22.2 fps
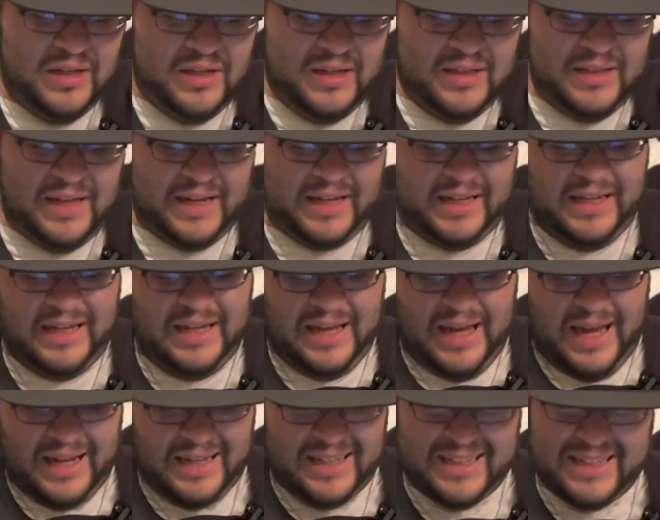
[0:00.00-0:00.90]
Like he,
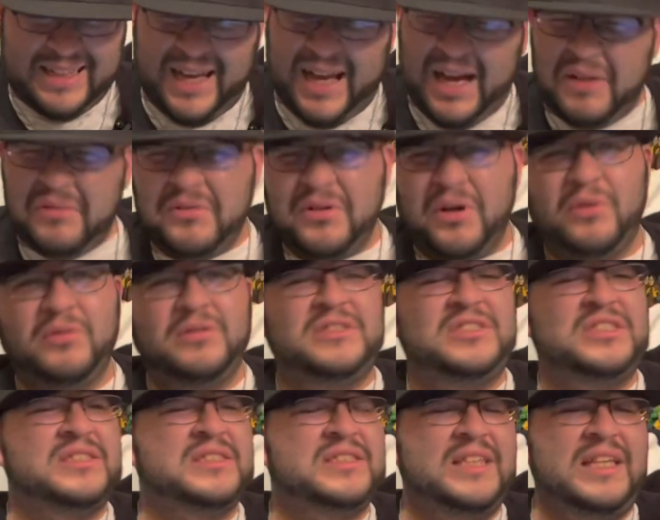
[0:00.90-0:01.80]
I, I don't know.
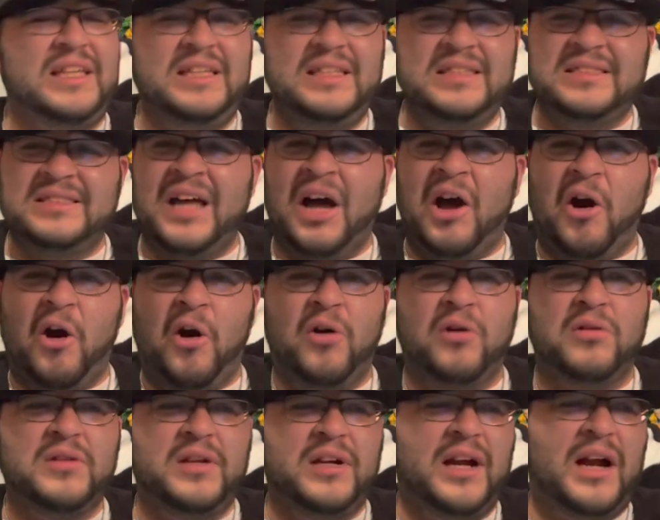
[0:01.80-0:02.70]
Just he, he's not
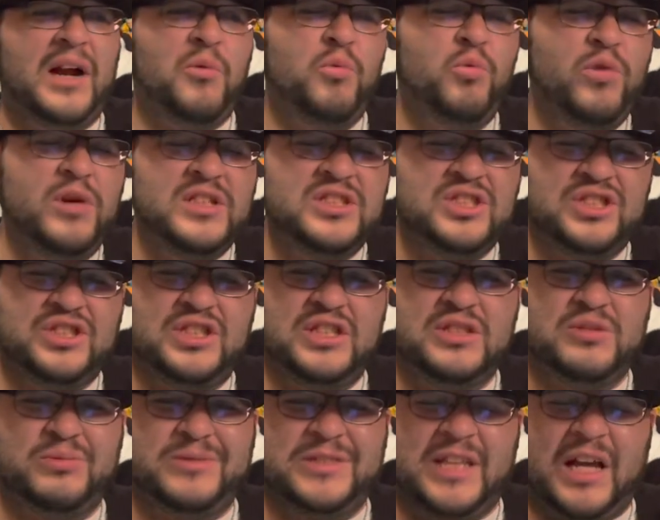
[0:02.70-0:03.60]
all there. I wish
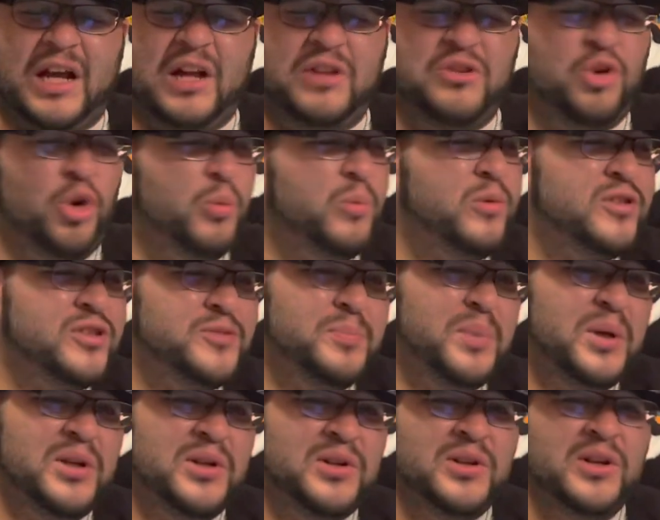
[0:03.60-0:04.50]
this was like a normal
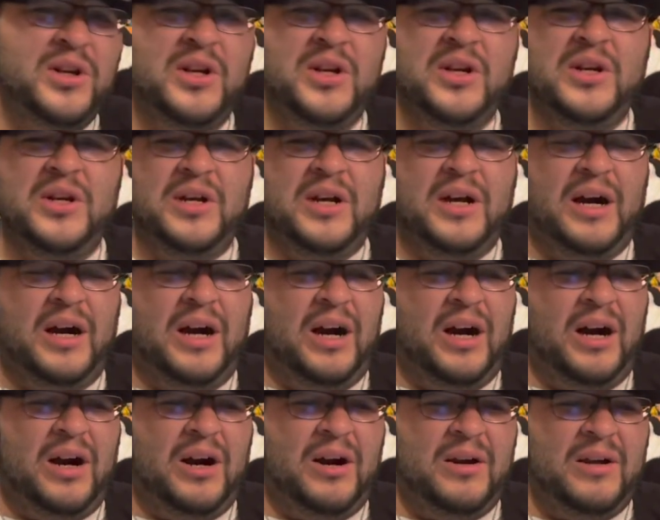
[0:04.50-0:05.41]
spinner.
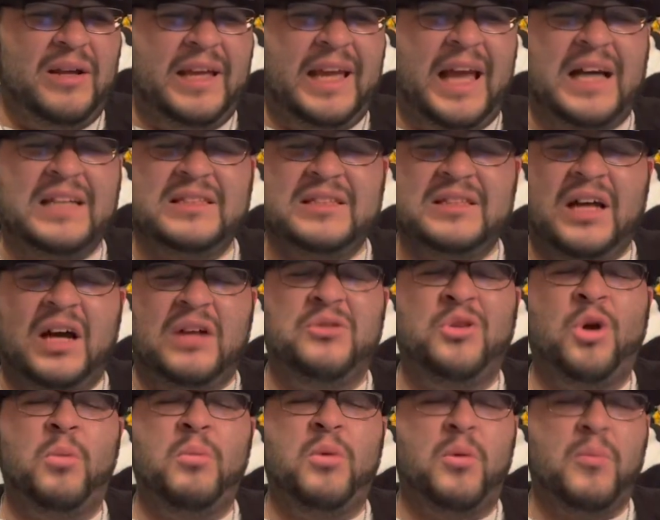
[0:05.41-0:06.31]
Uh, he had a
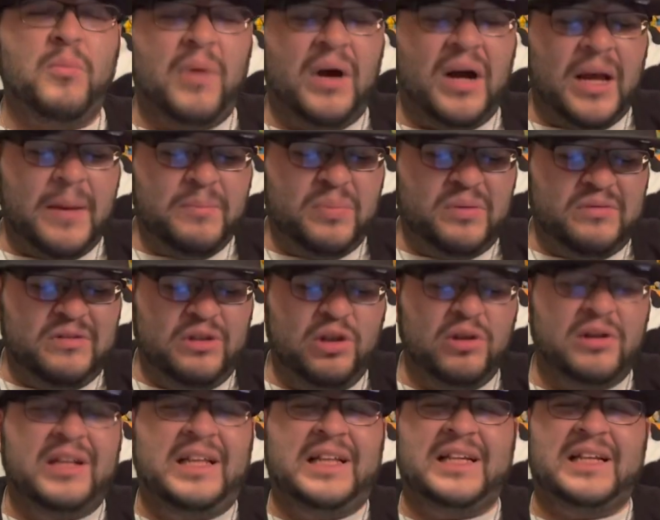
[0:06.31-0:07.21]
normal mind, but
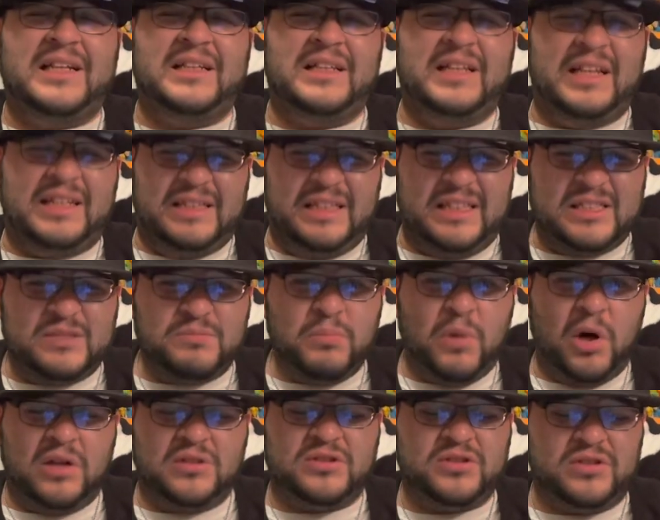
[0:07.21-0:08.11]
looked like like this
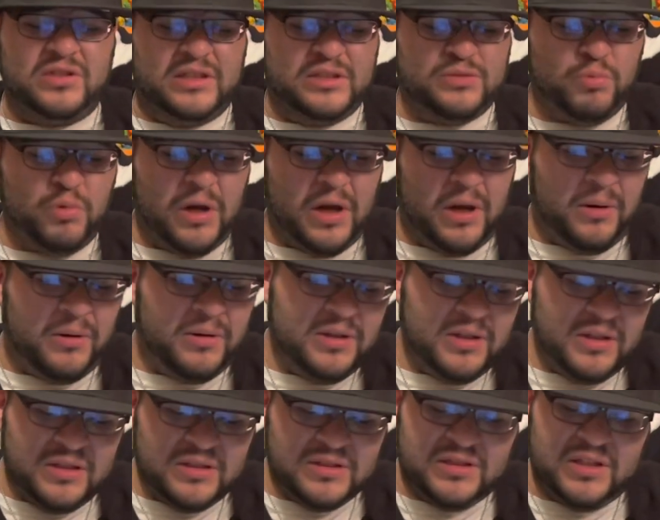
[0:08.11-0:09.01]
monster as well.
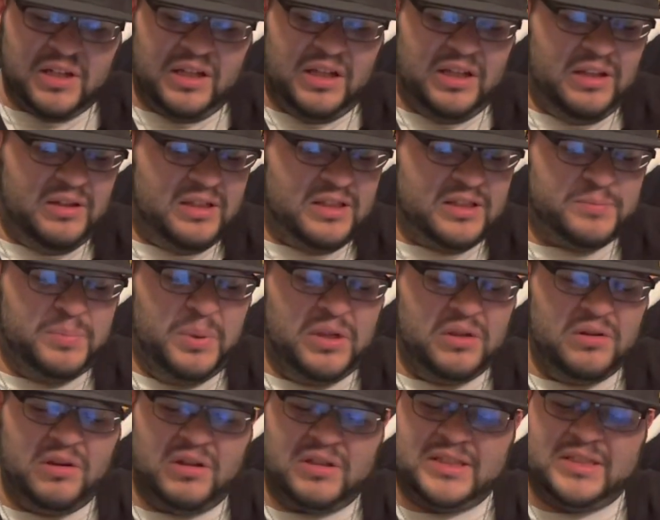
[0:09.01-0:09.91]
So because
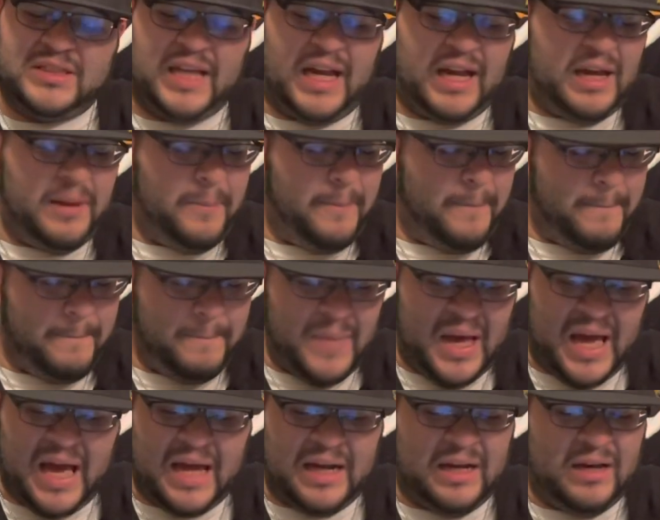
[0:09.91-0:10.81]
spinner looks like a
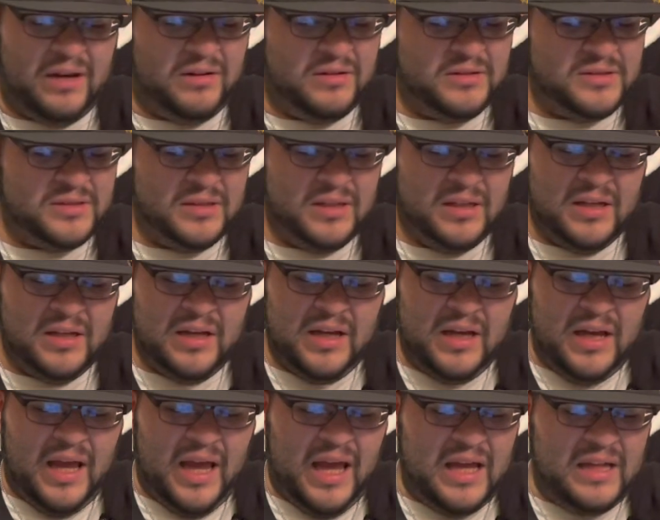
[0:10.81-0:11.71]
madhouse.
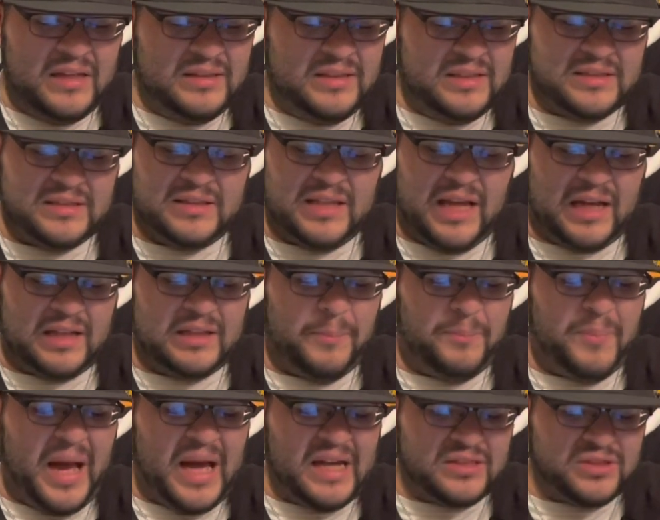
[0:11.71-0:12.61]
And this like
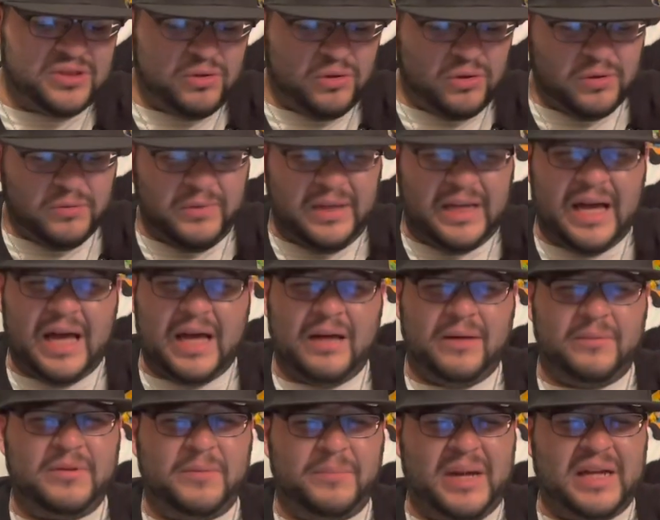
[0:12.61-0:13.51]
the backstory we
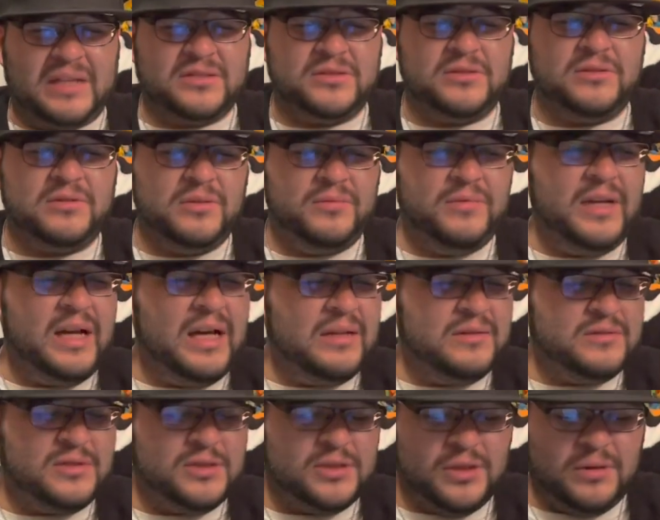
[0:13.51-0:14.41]
got the backstory we
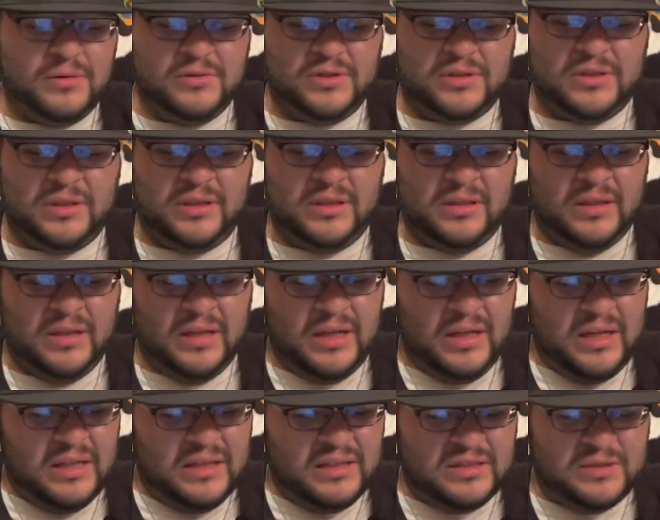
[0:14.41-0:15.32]
got Shoji
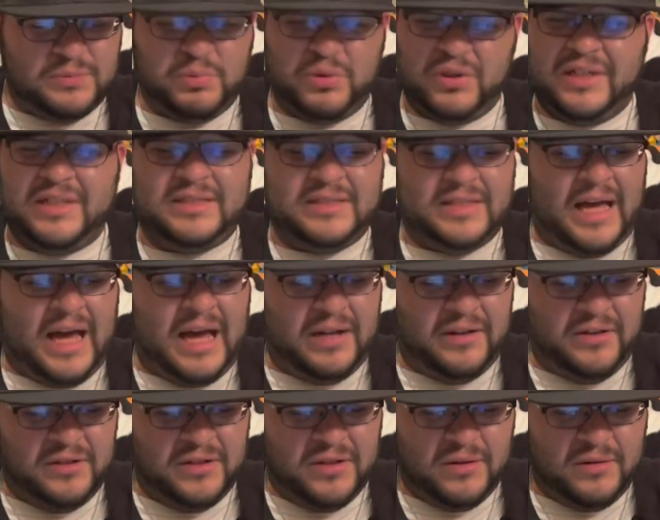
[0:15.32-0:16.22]
is pretty
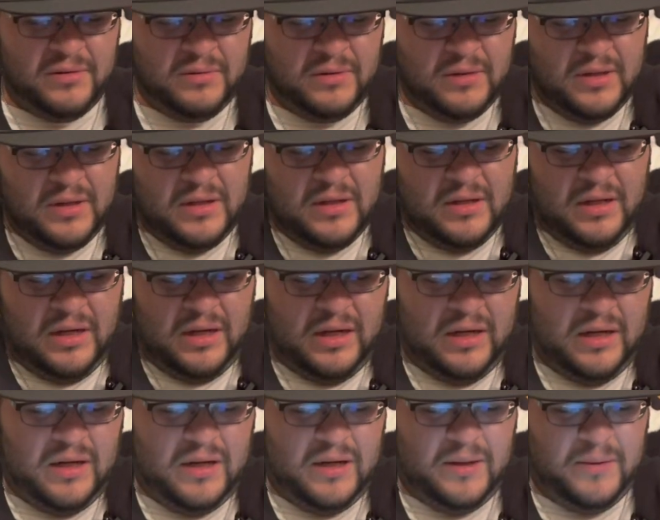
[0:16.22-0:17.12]
sad. You know,
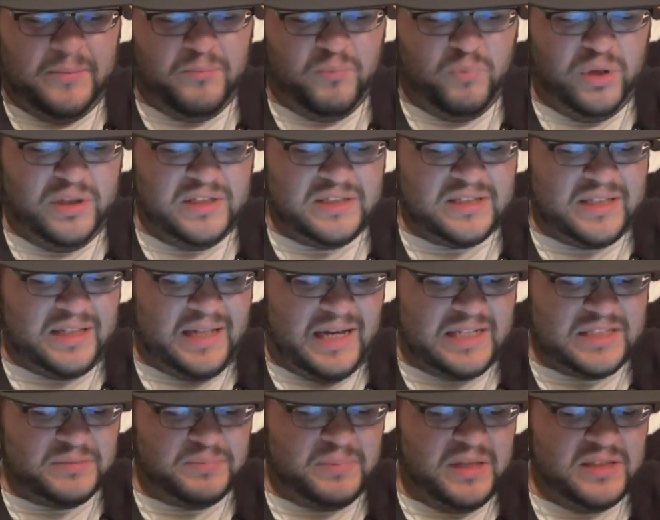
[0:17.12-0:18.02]
um, one of his
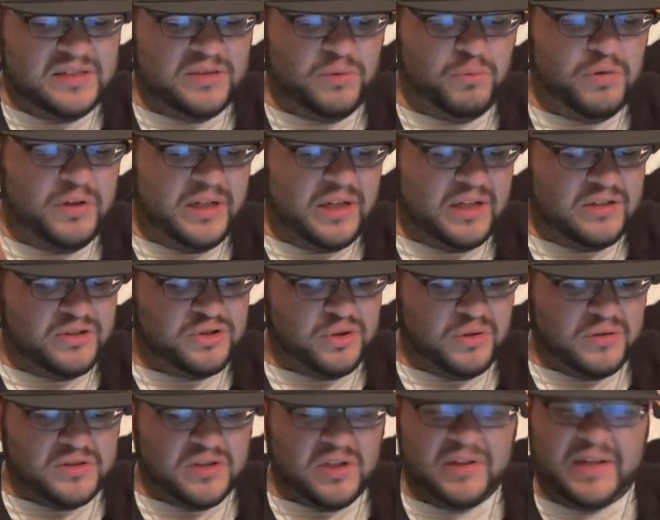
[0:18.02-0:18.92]
classmates, the one that
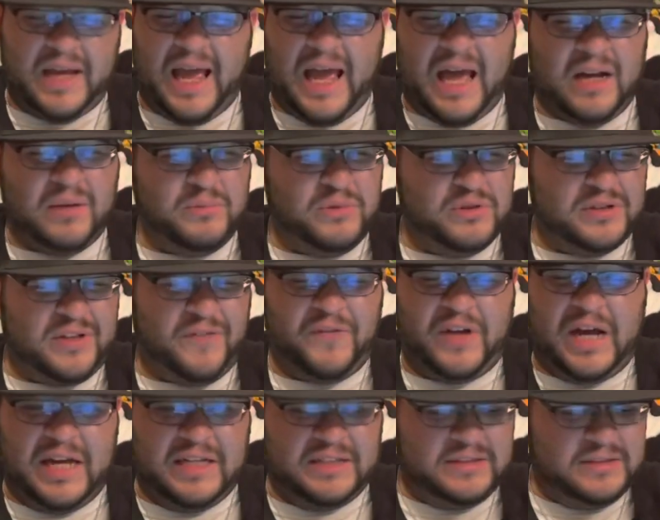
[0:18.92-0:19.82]
controls all the animals, I
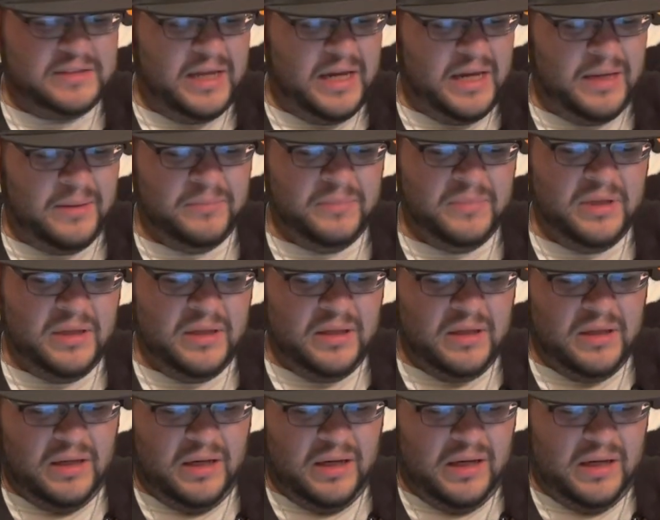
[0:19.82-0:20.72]
forgot his name.
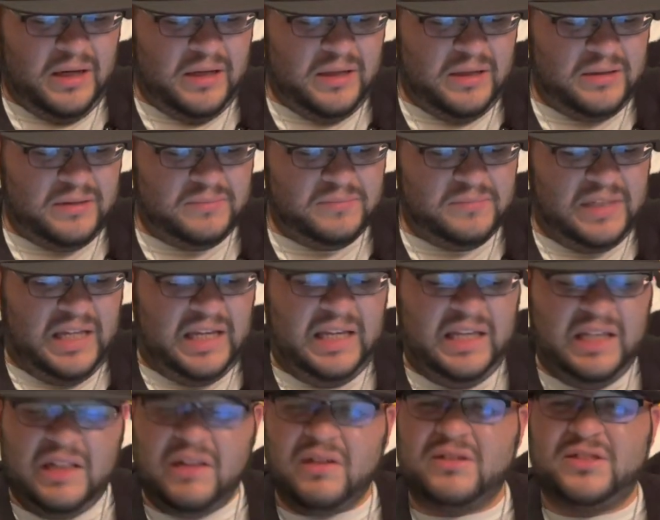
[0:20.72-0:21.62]
Um, that
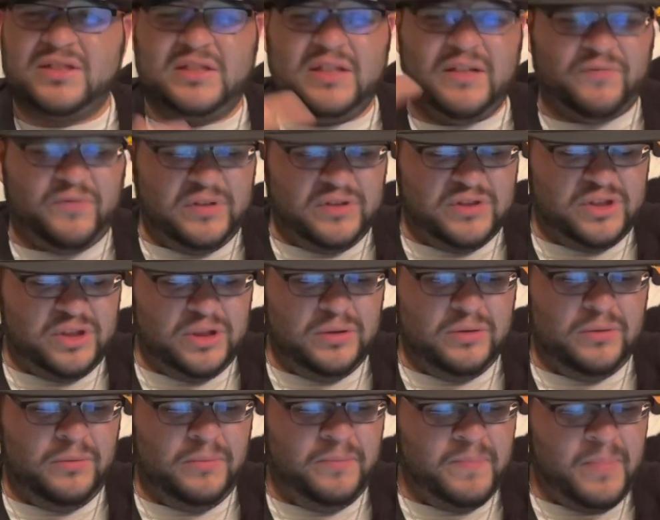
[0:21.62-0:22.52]
he looks different
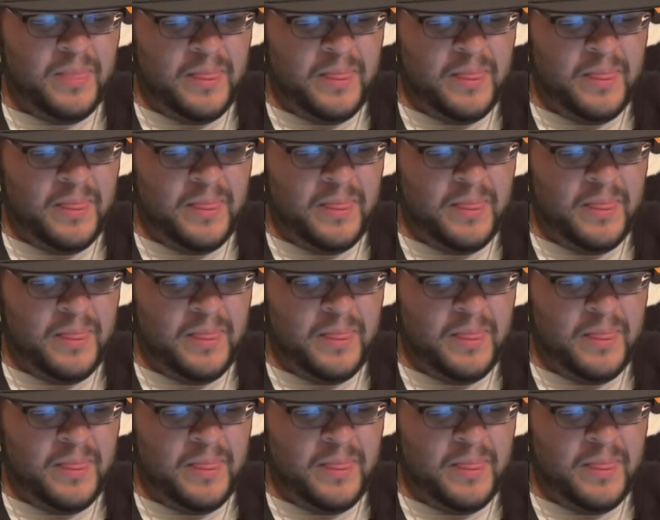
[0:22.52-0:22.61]
too.